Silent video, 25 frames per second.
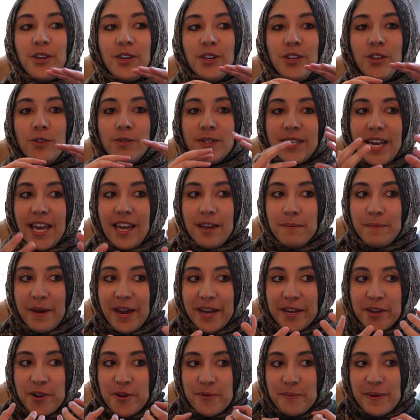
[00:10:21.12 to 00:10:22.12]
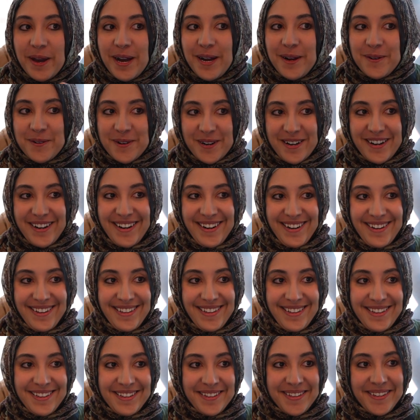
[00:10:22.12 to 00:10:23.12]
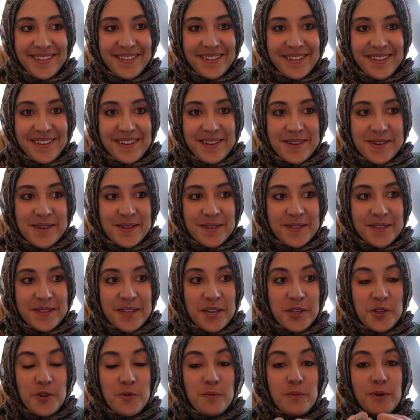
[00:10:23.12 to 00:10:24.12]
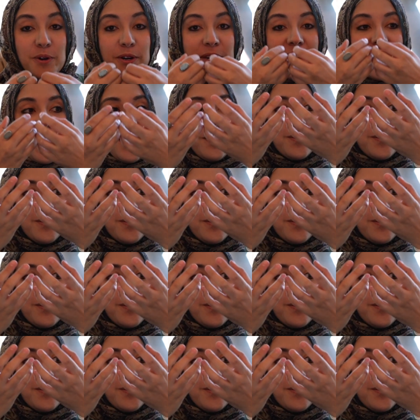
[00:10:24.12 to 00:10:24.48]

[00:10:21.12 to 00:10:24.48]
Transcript: You take back your power that you put